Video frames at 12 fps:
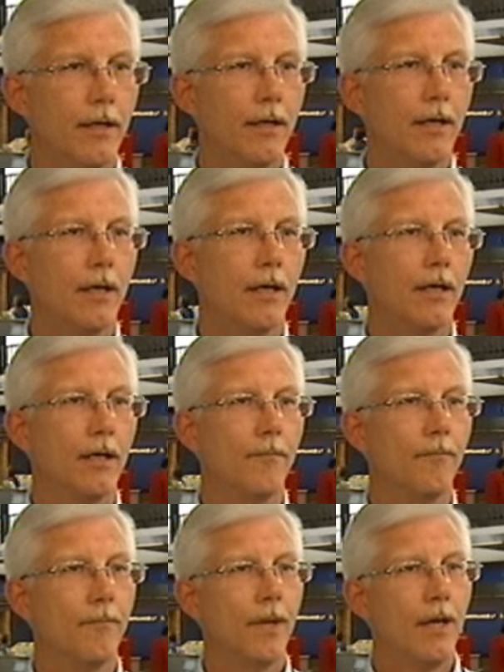
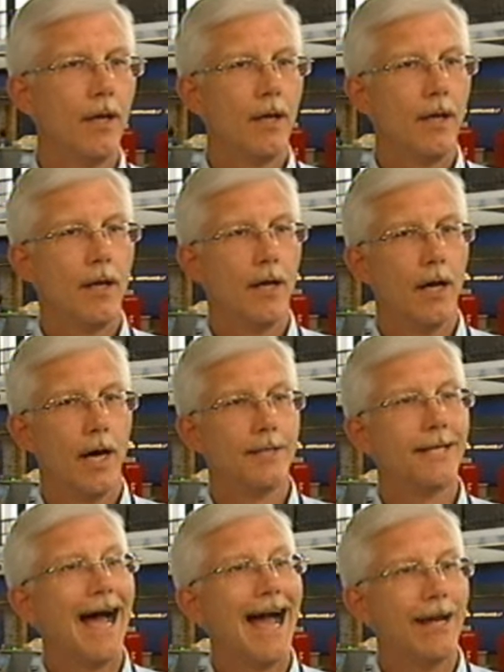Um, Uh,
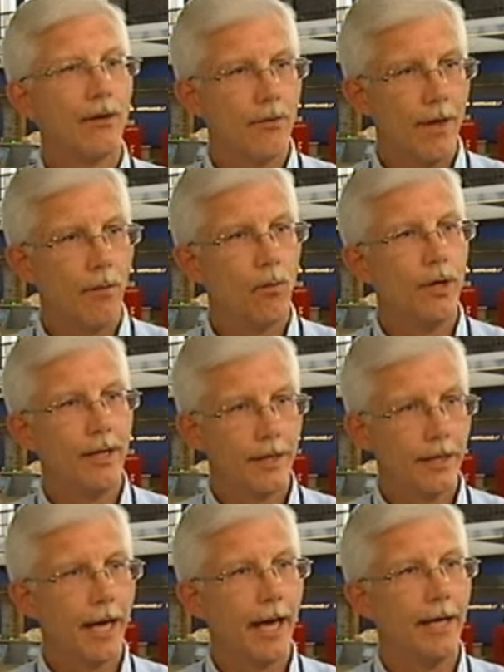attire that would
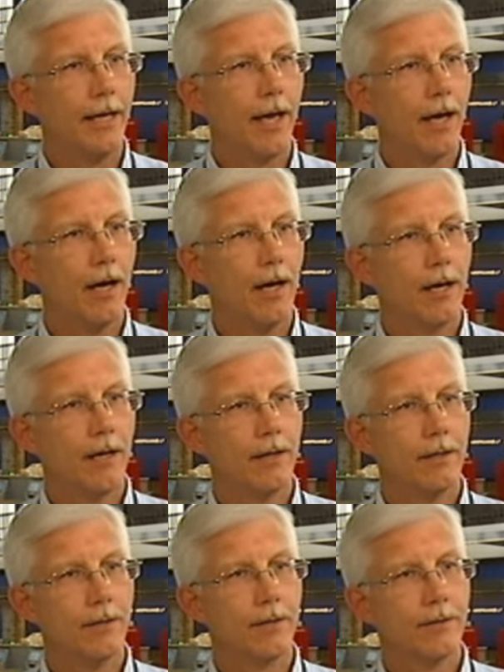indicate uh,
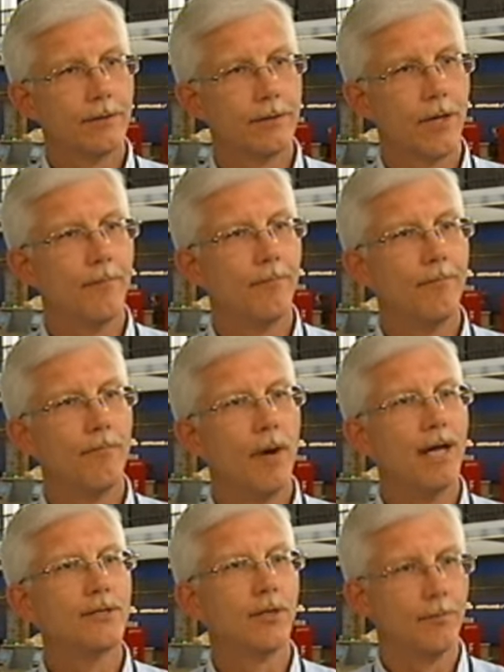uh, some
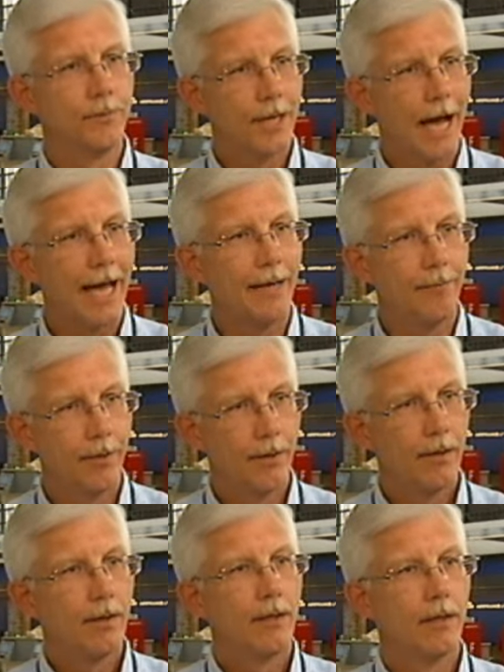Muslim-type
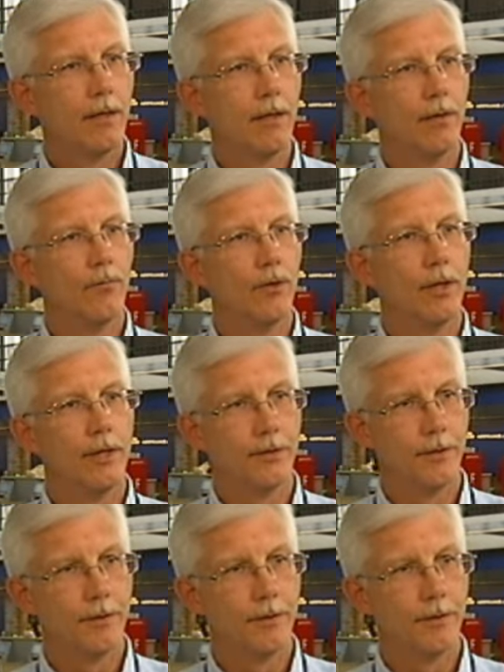uh, religion.